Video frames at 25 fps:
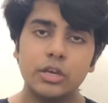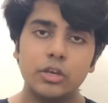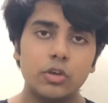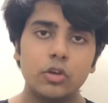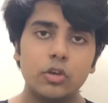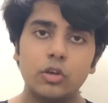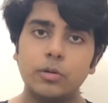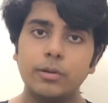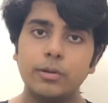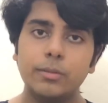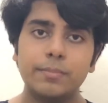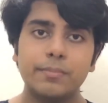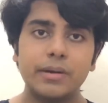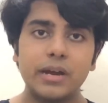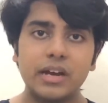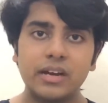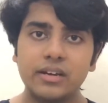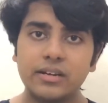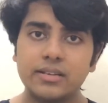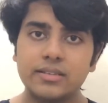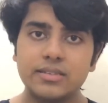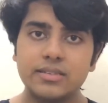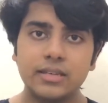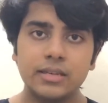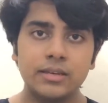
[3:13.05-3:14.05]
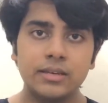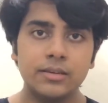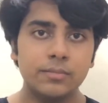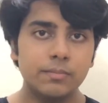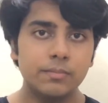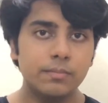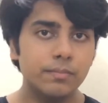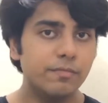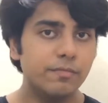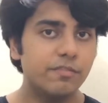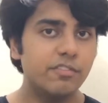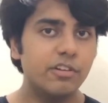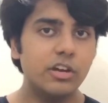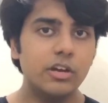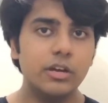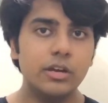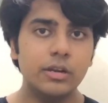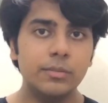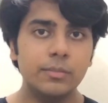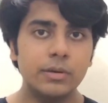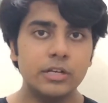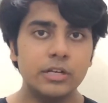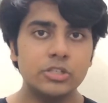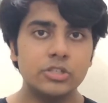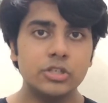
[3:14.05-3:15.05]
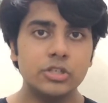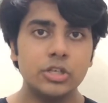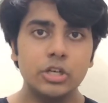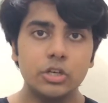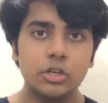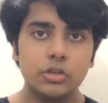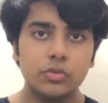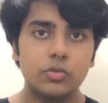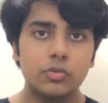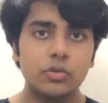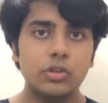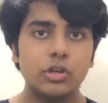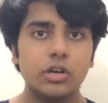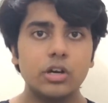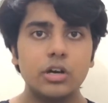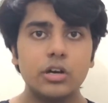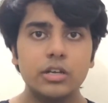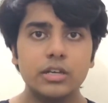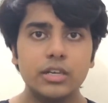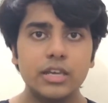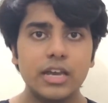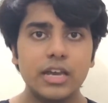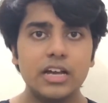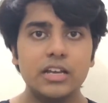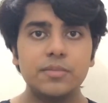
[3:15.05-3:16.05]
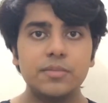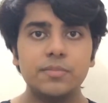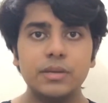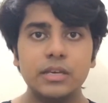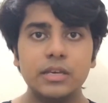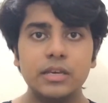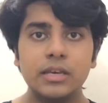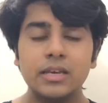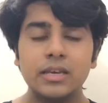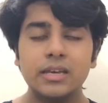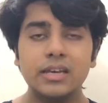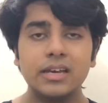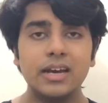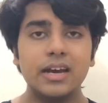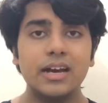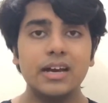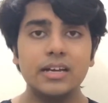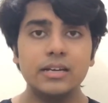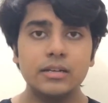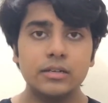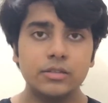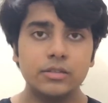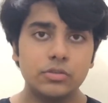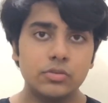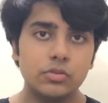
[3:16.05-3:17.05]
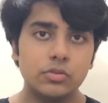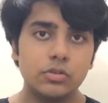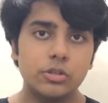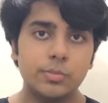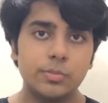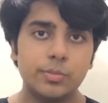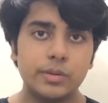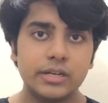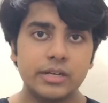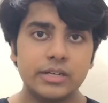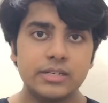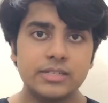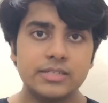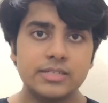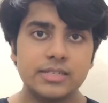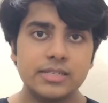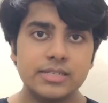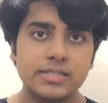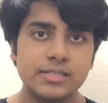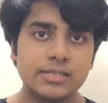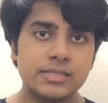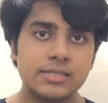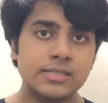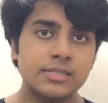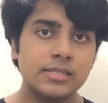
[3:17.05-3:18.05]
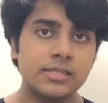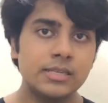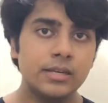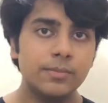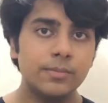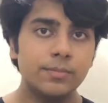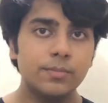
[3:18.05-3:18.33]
you'll be practicing very much through the Khan Academy and through the practice tests.